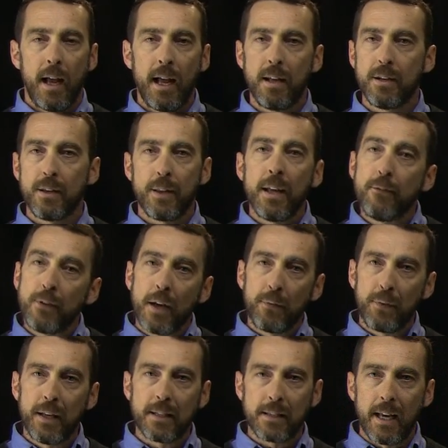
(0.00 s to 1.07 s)
And they've
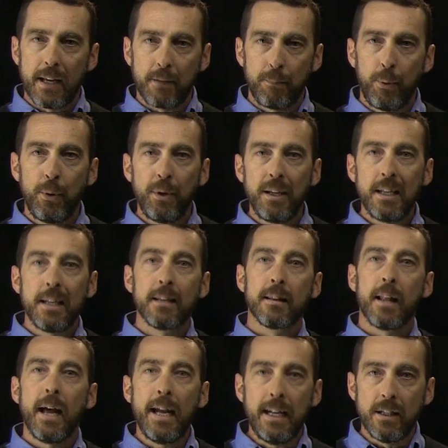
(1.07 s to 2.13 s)
done things like putting in
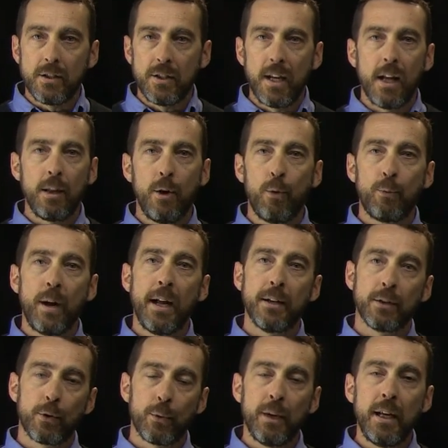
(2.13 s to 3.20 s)
lights, yellow,
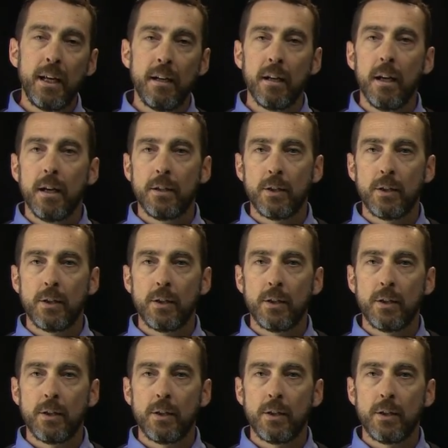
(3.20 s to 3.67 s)
red, green,